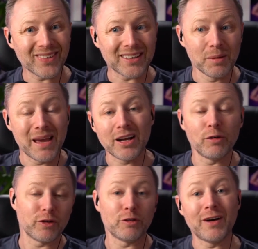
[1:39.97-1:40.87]
make up
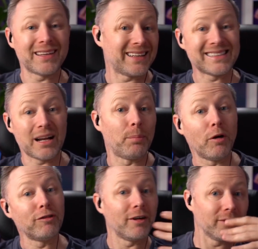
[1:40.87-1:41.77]
for the fact there isn't a
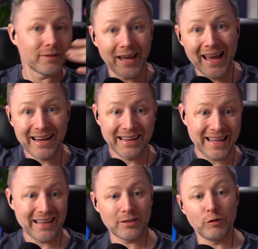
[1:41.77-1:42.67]
buffer area
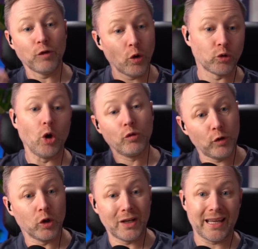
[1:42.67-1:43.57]
there to fall
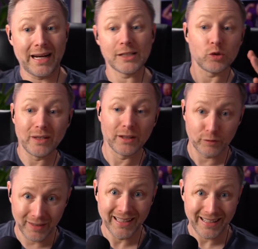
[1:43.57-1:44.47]
into the grass or nearly
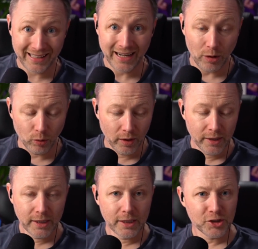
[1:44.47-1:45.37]
fall into the canal." Do
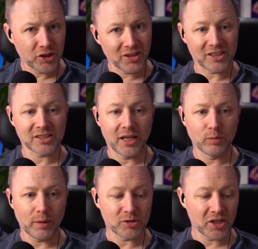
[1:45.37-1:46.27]
you understand
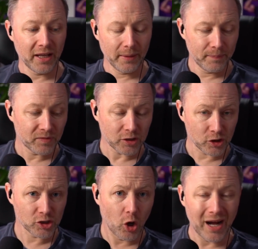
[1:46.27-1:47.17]
what I'm saying? So
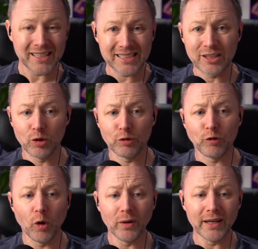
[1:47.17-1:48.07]
it's not actually your
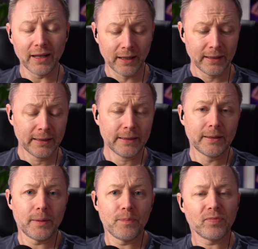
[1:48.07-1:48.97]
fault here.
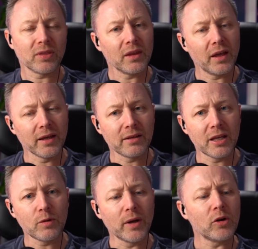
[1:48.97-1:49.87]
And
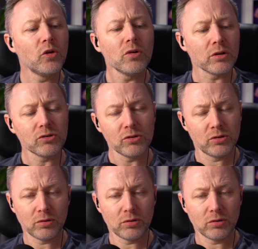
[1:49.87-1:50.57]
Craig went, "Who are you?"